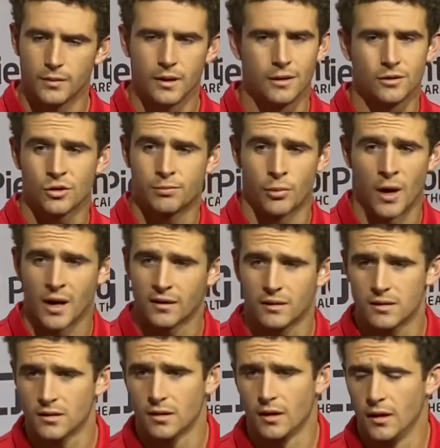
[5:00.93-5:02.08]
Yeah, just
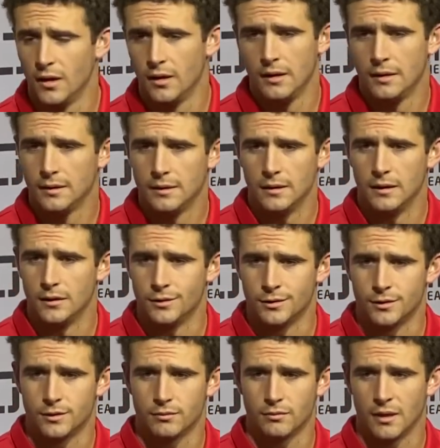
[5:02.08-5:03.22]
practice.
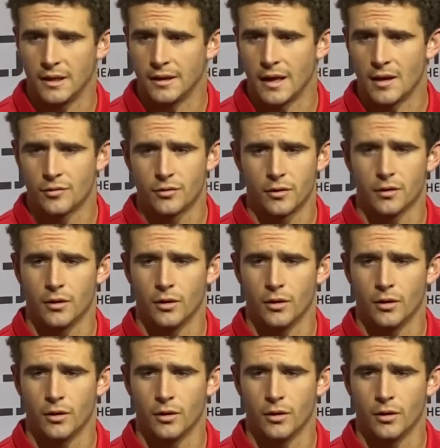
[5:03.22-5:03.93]
Just getting after it,